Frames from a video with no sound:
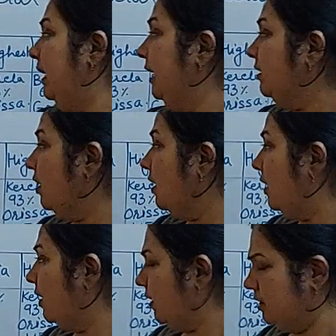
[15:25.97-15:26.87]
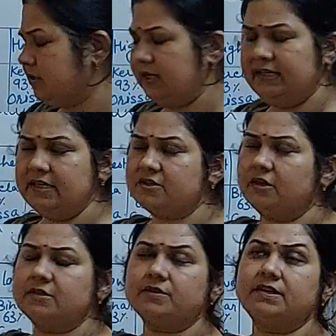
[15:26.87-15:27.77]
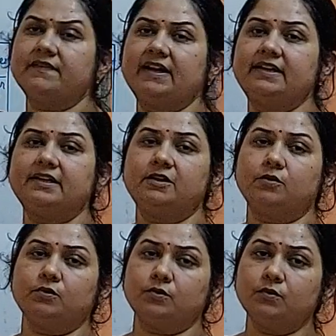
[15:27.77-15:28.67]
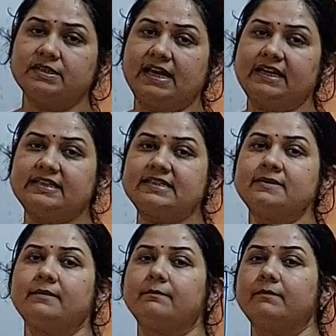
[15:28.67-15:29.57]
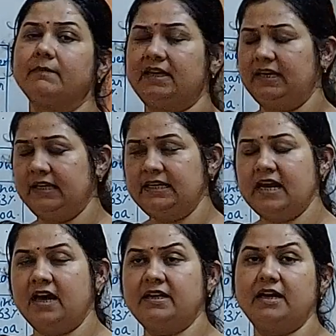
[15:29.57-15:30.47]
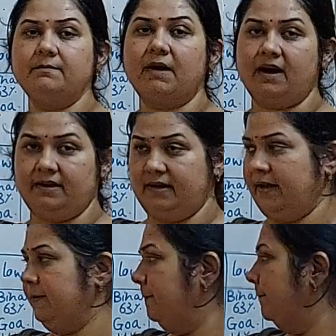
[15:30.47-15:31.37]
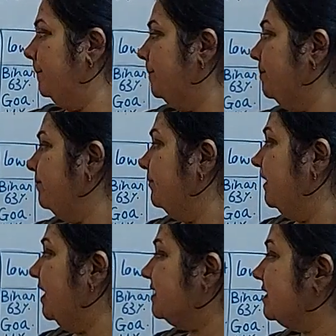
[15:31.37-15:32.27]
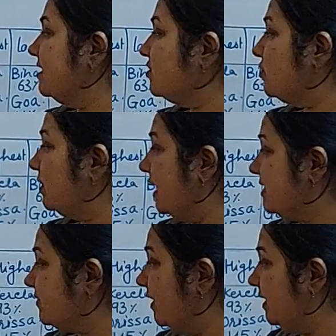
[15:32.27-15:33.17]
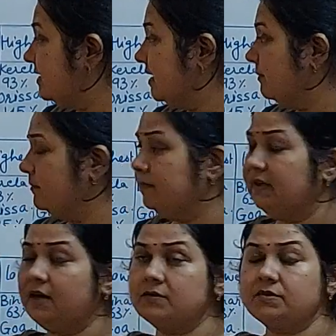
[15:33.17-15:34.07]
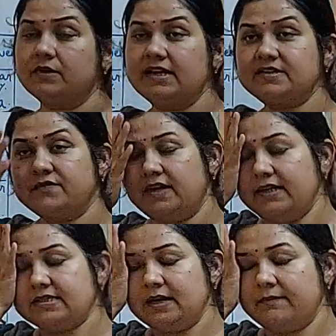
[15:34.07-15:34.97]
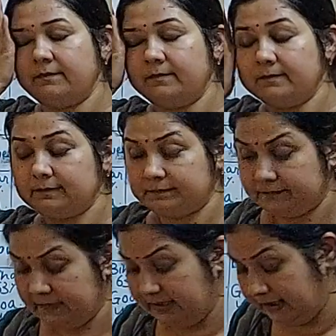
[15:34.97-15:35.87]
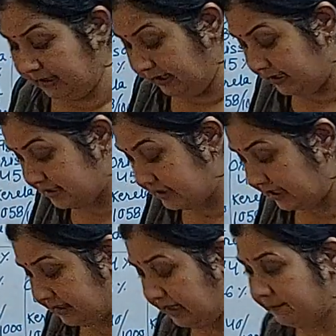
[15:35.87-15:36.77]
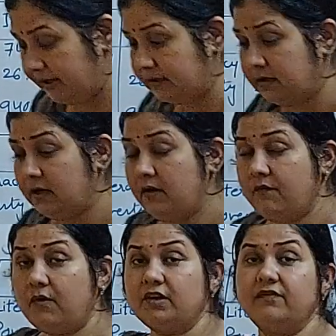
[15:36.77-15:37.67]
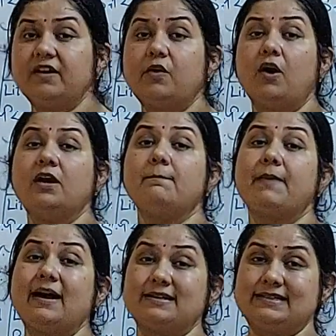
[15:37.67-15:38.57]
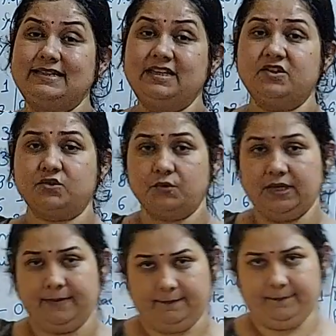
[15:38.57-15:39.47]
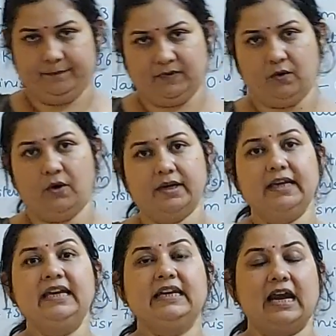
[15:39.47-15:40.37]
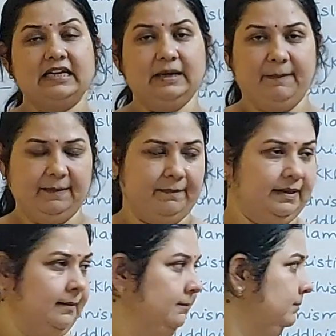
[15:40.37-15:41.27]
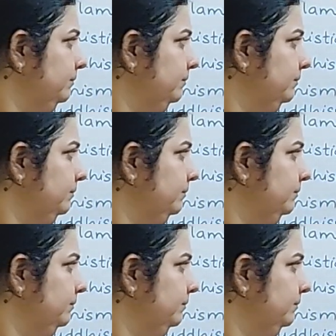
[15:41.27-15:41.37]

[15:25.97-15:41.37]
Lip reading: it is also divided into two sects, Hinayan and Mahayana. Next is Zoroastrianism. Now Zoroastrianism is nothing but what we call Parsis today or Irani people.